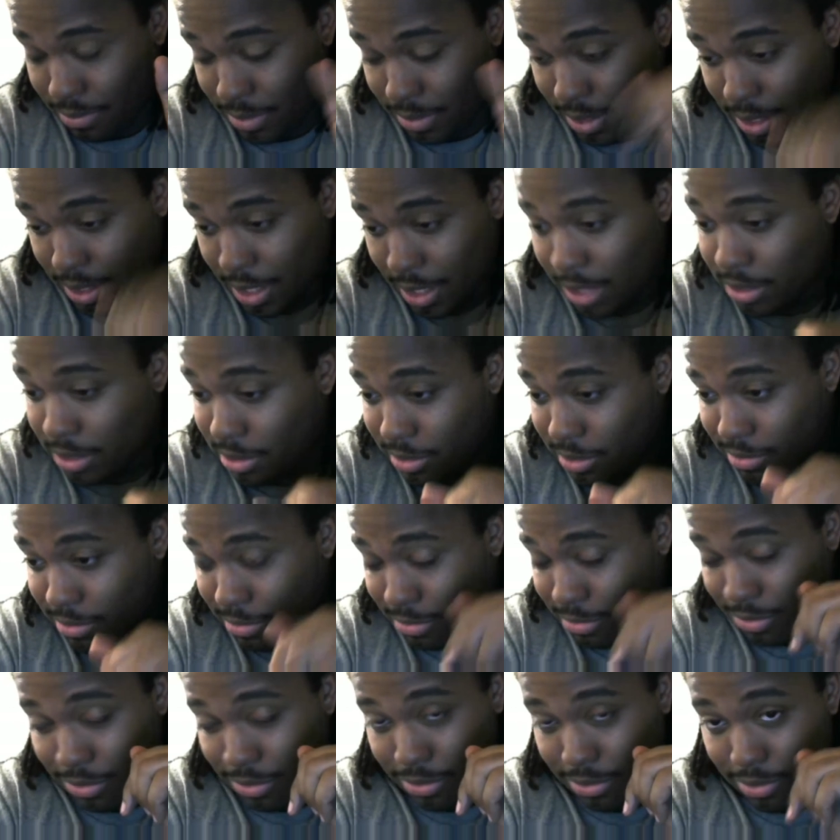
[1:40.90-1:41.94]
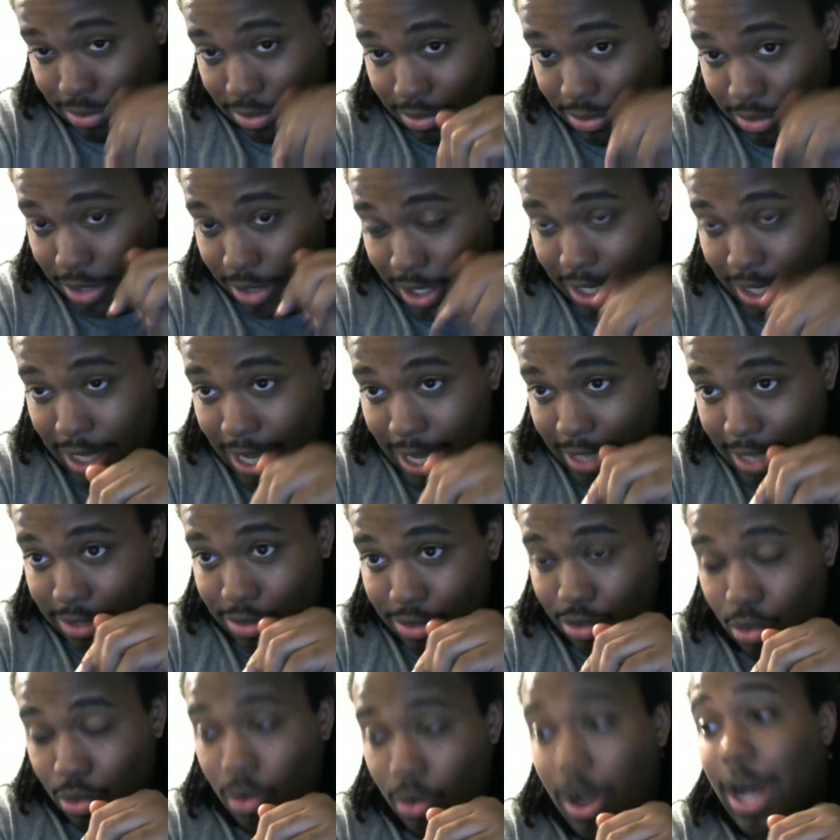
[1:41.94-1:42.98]
this
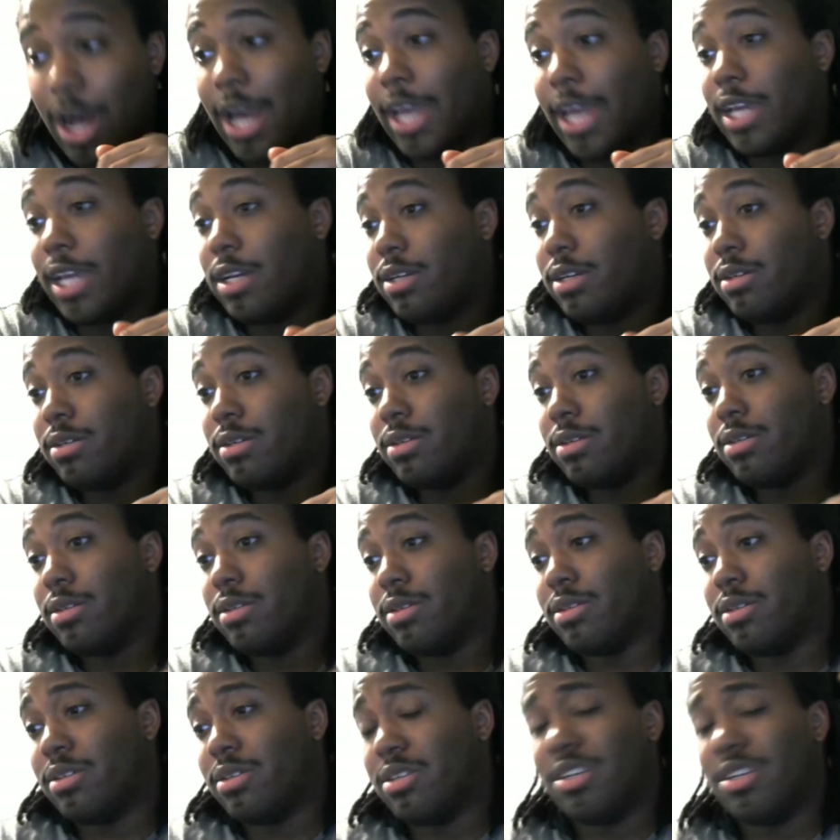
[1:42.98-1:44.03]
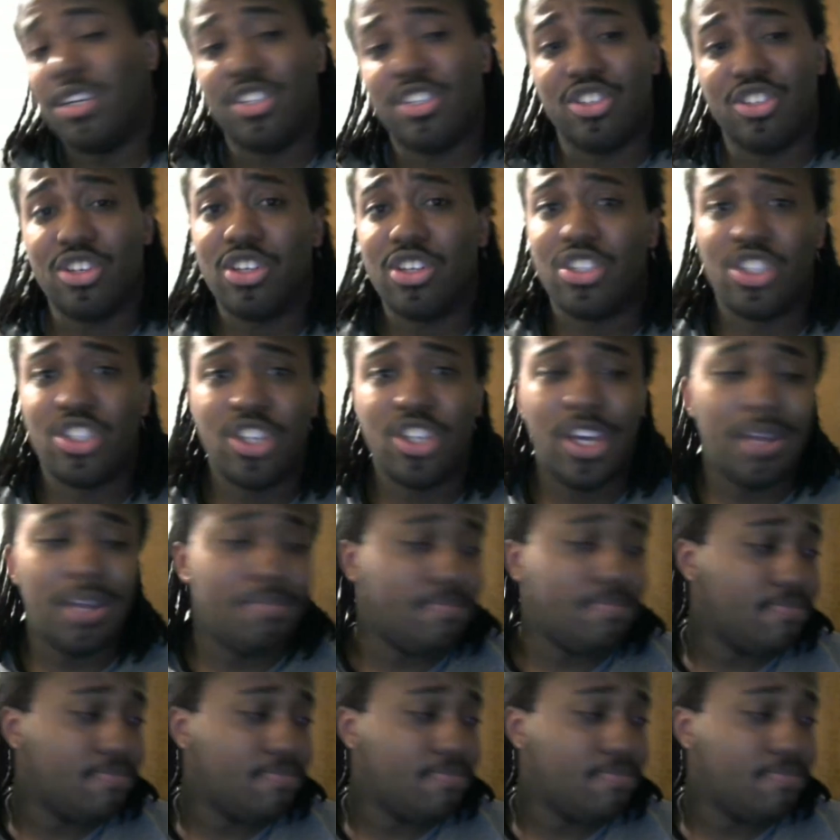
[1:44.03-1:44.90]
3DX2i is good shit.